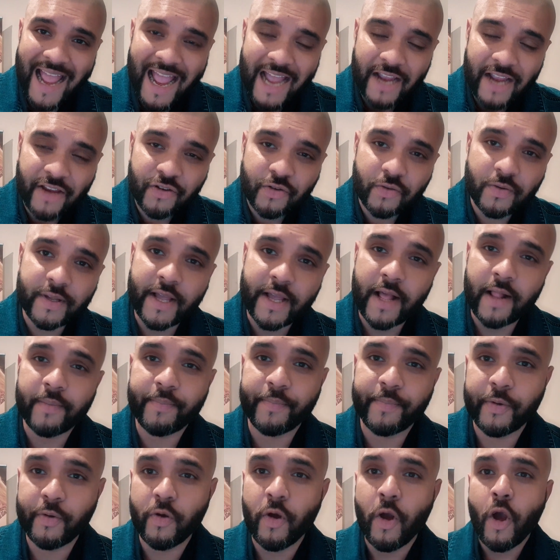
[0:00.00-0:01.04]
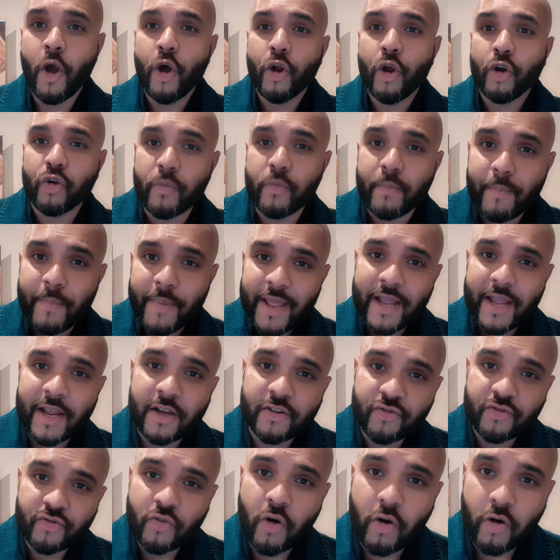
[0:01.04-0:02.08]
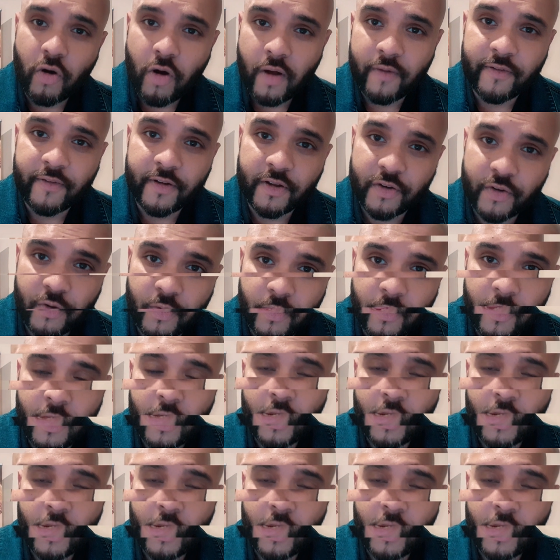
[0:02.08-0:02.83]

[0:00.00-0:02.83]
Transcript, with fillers: actually help you to make a strong offer too.